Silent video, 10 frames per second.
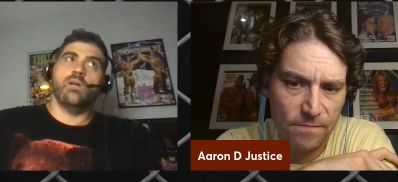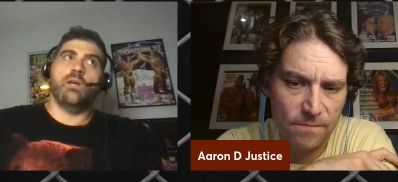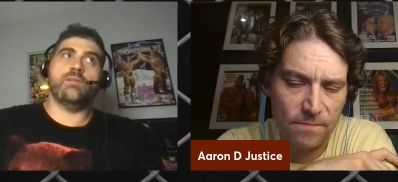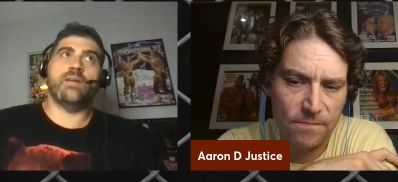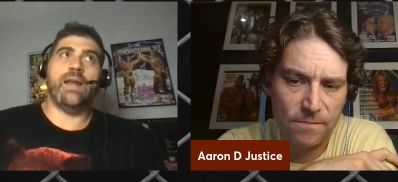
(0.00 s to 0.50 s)

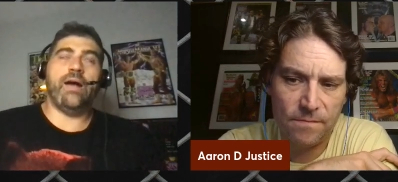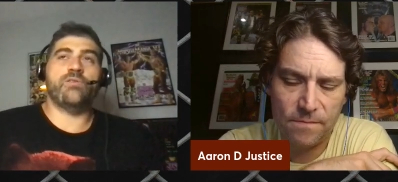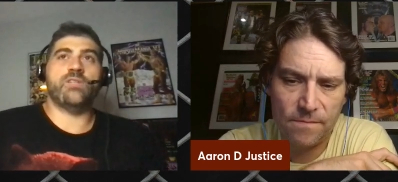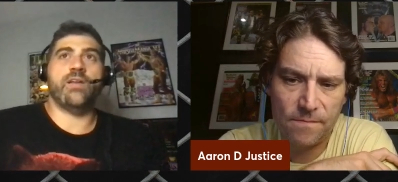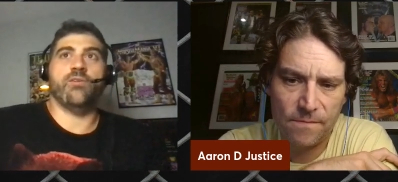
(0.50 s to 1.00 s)
Speaker 1: It's not
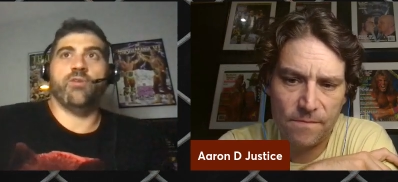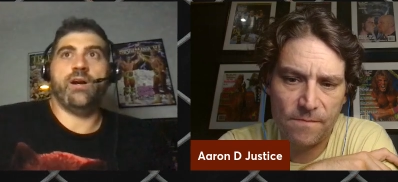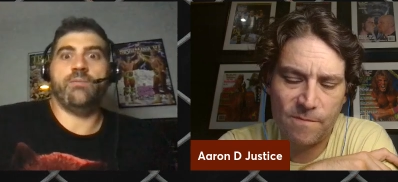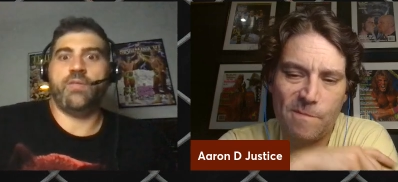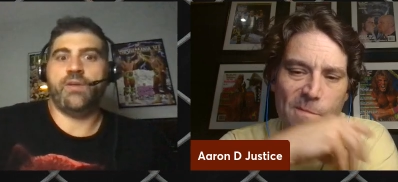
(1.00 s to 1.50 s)
outside the
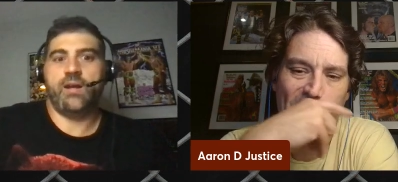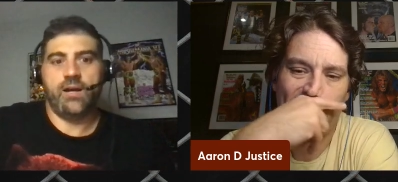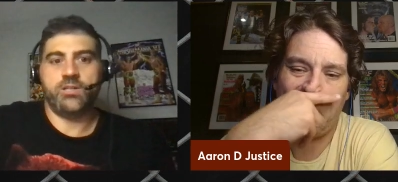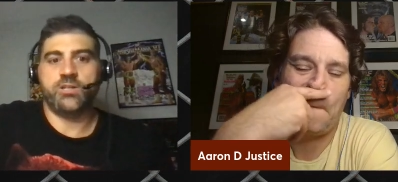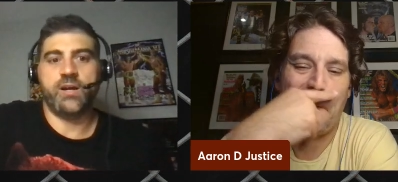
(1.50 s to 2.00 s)
realm that they
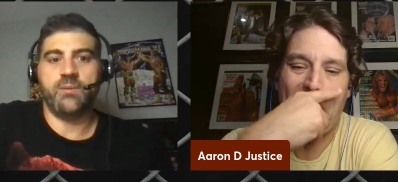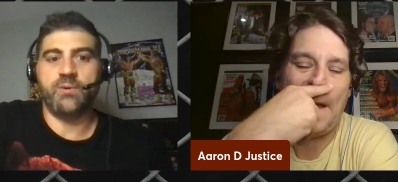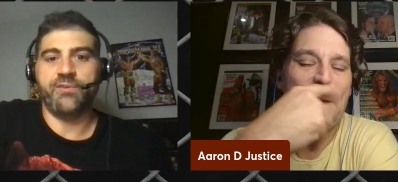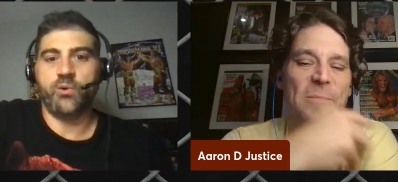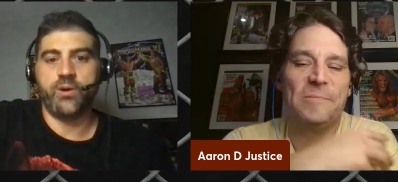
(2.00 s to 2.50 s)
hot shot him
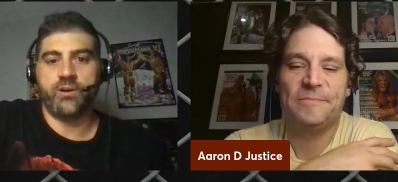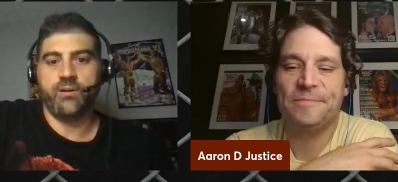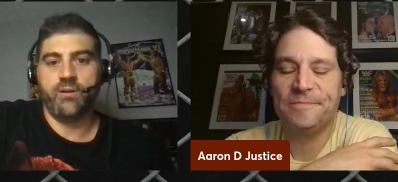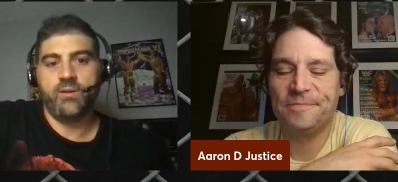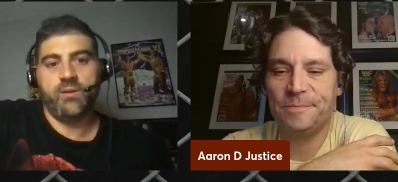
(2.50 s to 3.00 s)
even
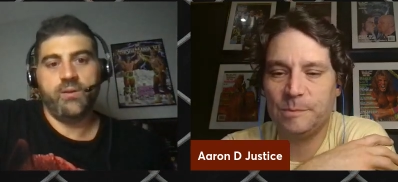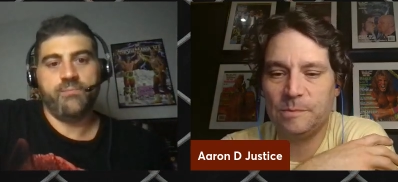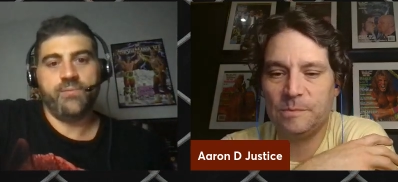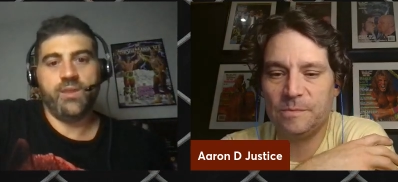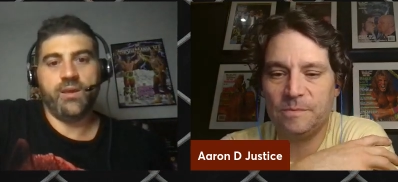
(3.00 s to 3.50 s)
quicker.
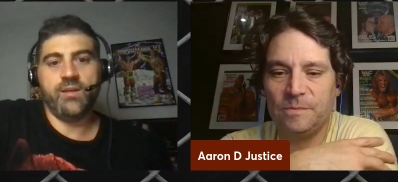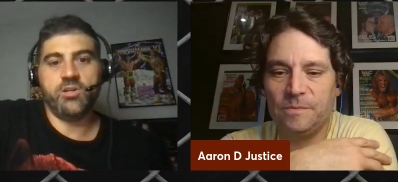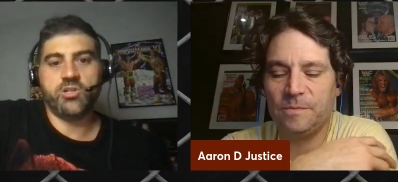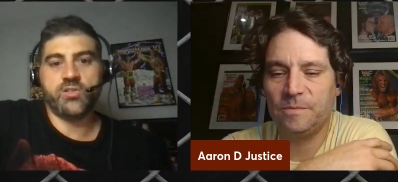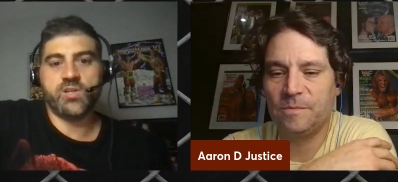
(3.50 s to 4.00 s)
Like he
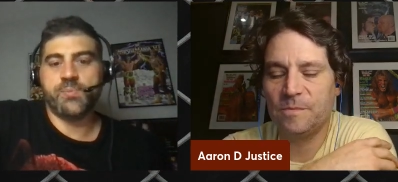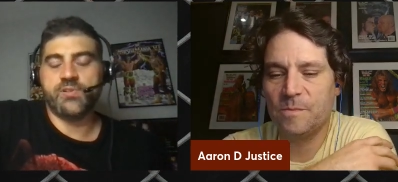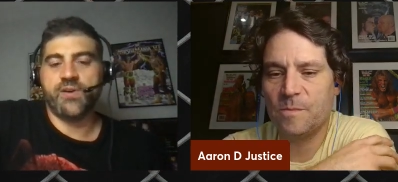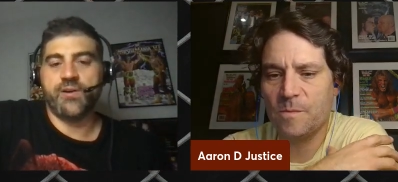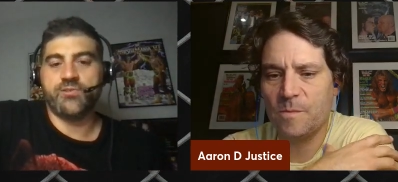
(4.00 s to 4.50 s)
shows up at
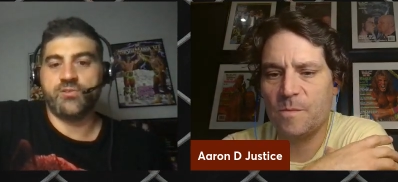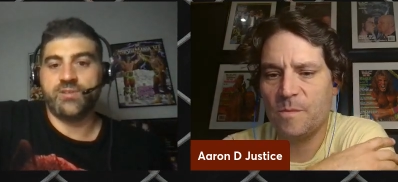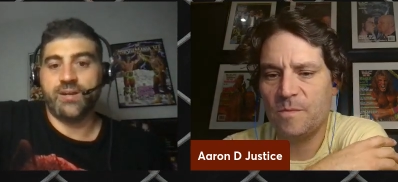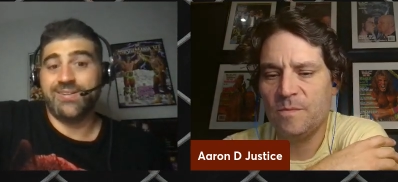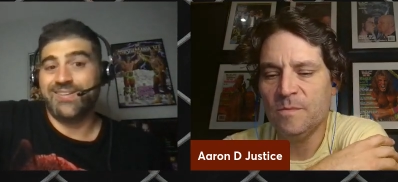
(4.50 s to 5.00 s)
Survivor
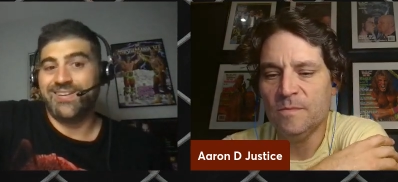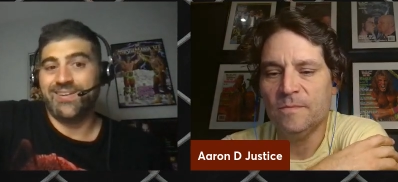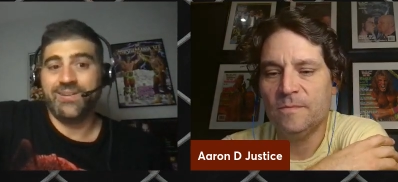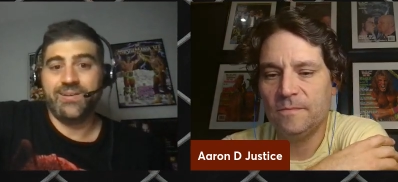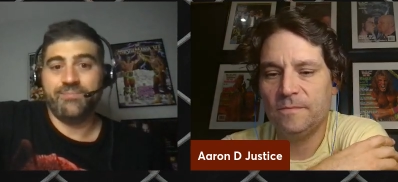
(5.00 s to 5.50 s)
Series
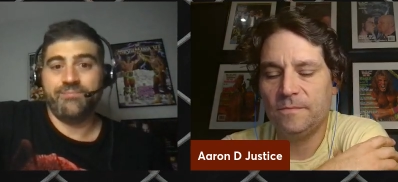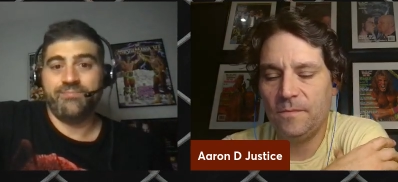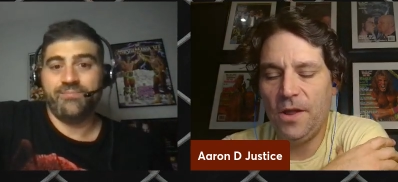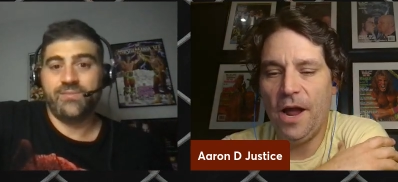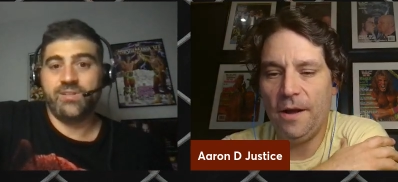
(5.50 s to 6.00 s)
'90.
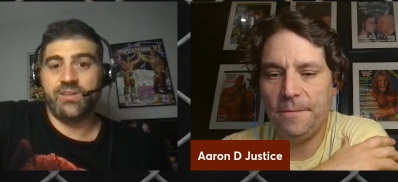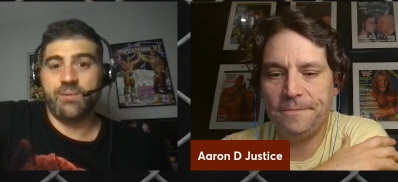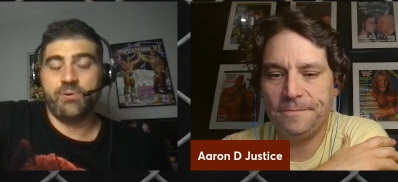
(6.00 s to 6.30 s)
Yeah. Do they